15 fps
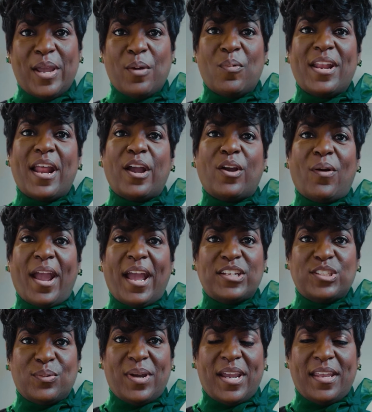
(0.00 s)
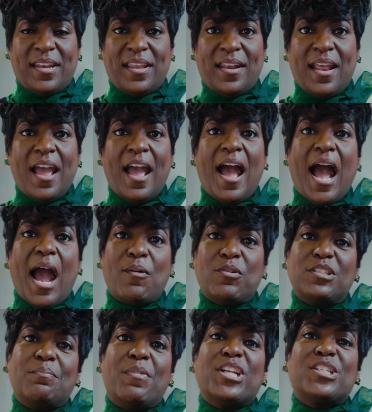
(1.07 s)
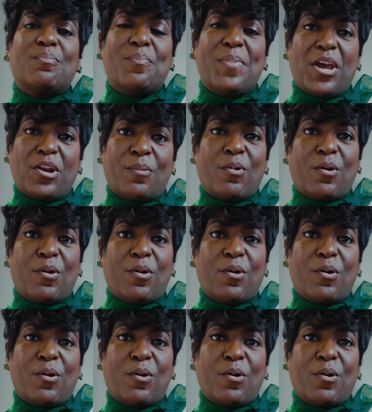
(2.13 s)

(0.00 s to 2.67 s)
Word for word: and when I graduated, I was much better